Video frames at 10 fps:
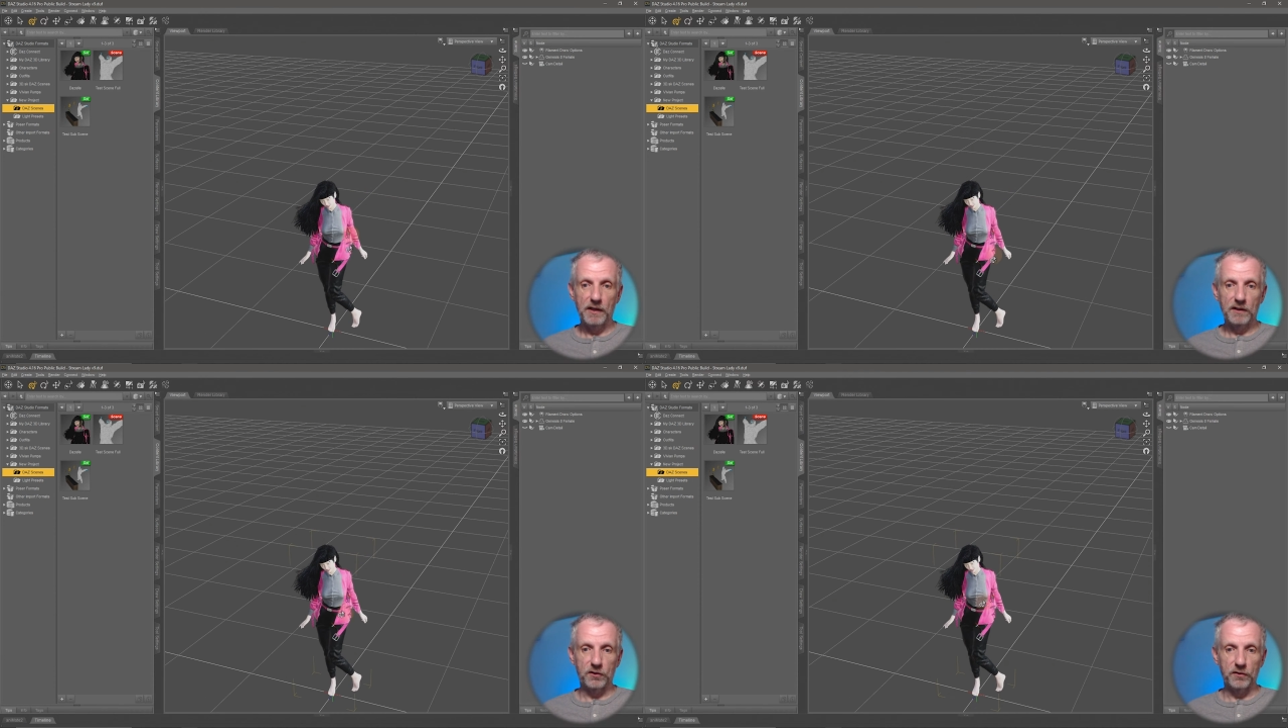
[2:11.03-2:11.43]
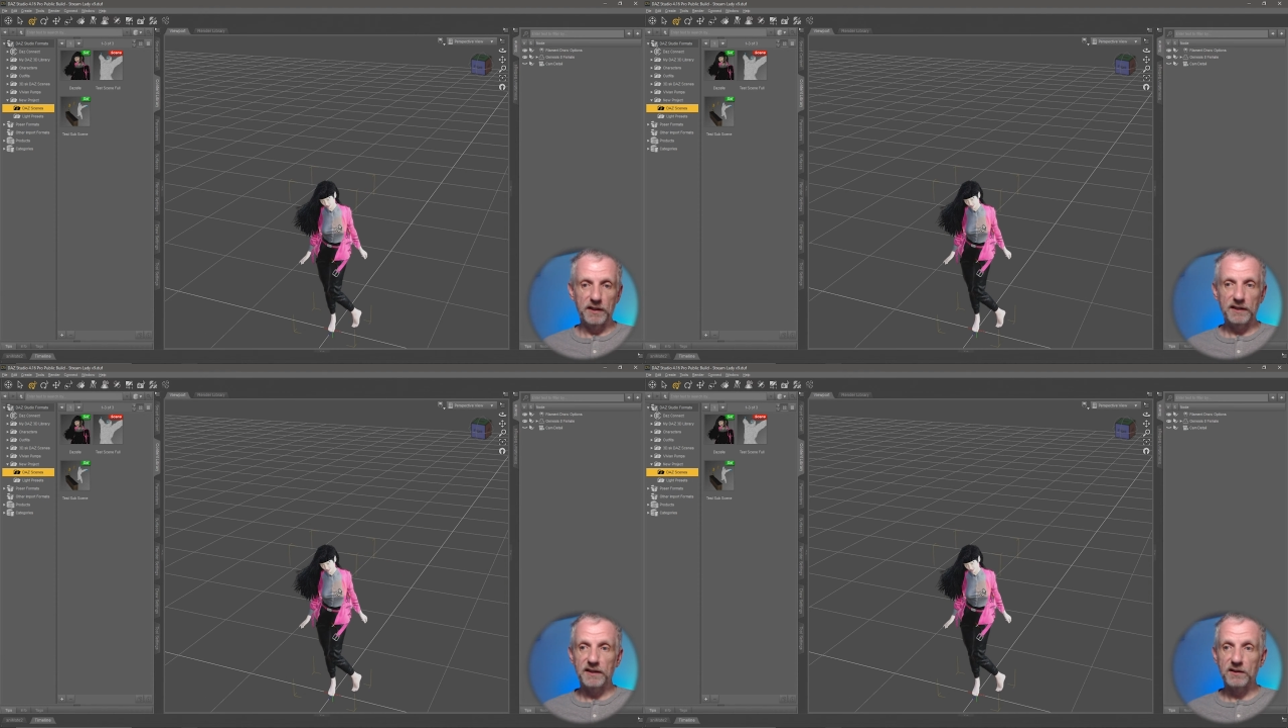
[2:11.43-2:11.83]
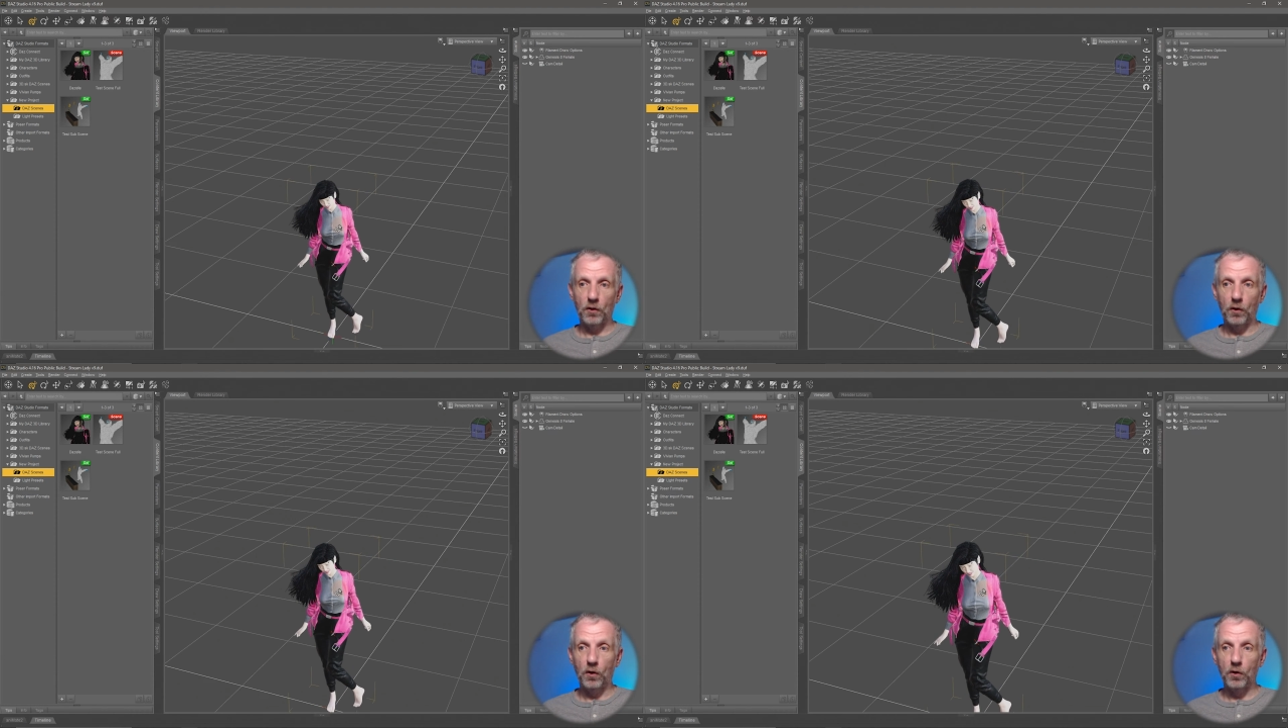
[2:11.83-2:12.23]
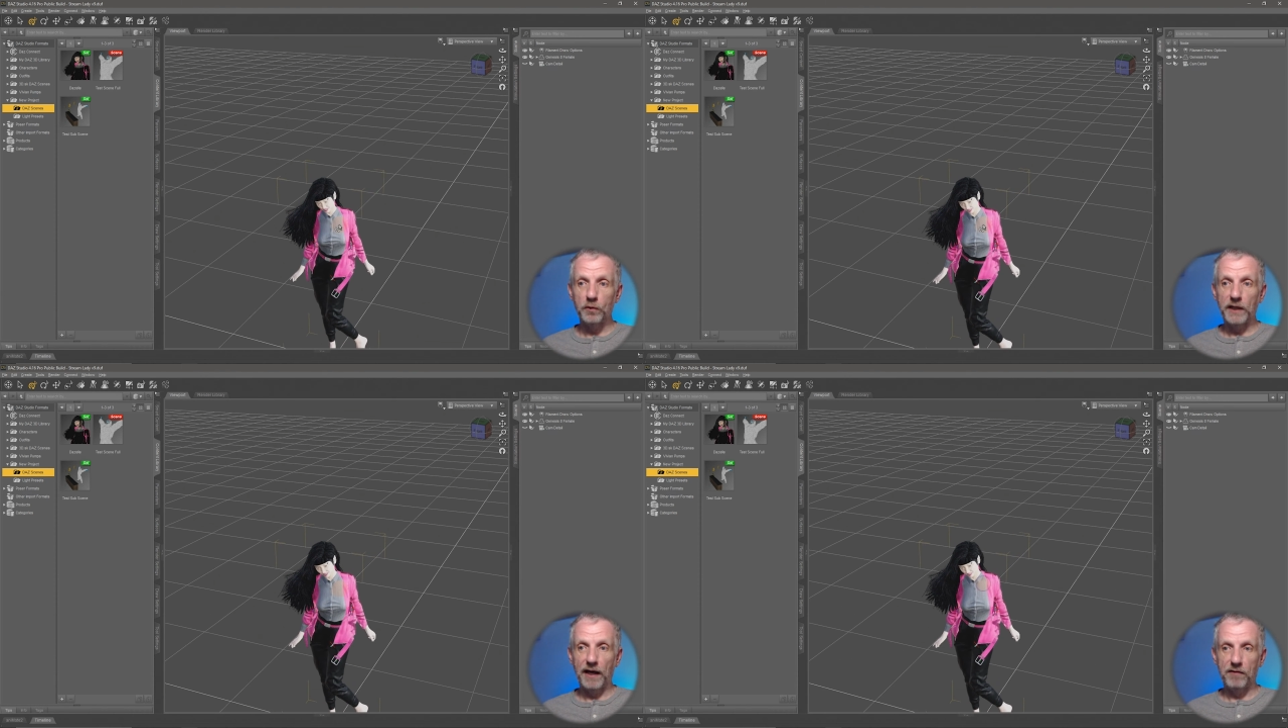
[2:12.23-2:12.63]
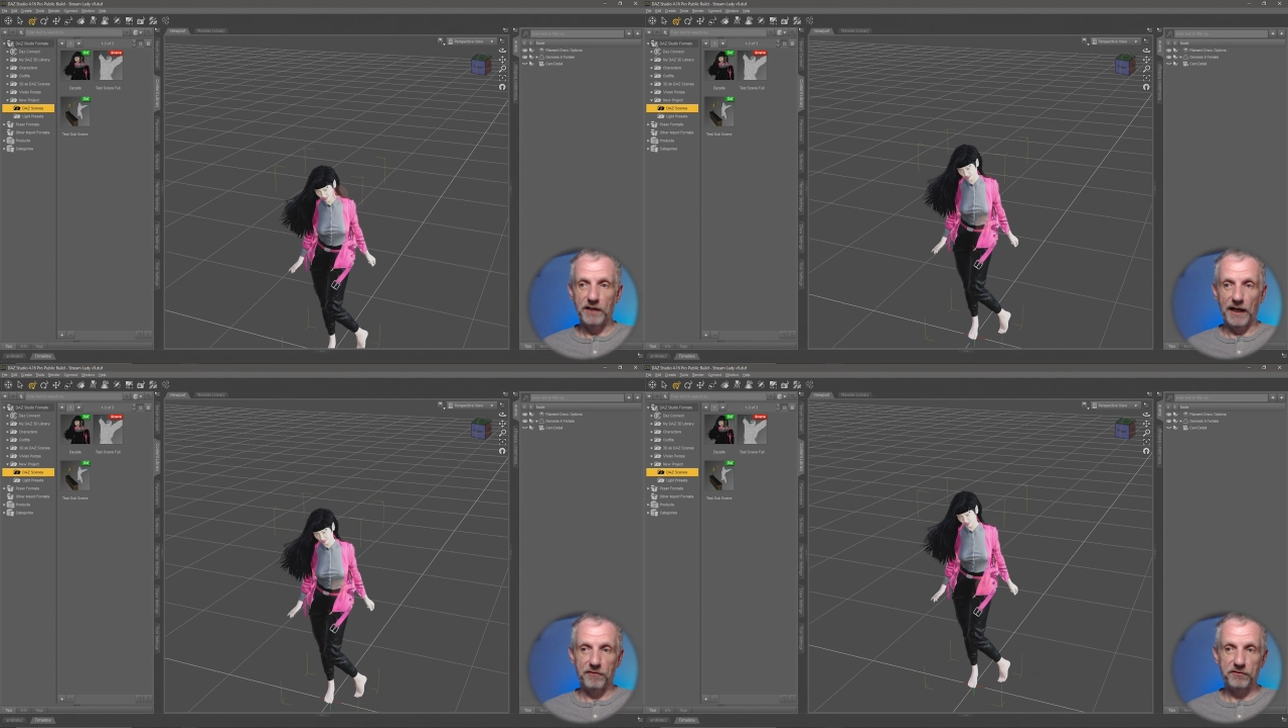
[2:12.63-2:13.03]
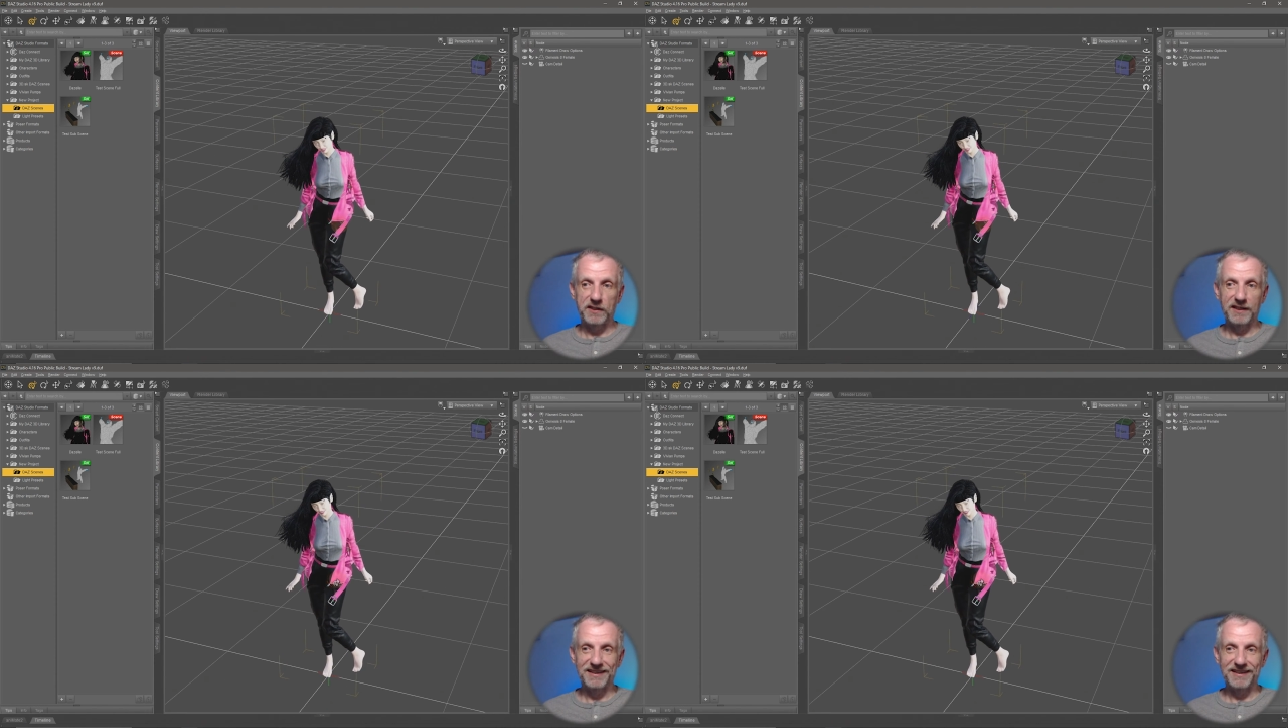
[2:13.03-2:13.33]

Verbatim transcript: So this is all we have left.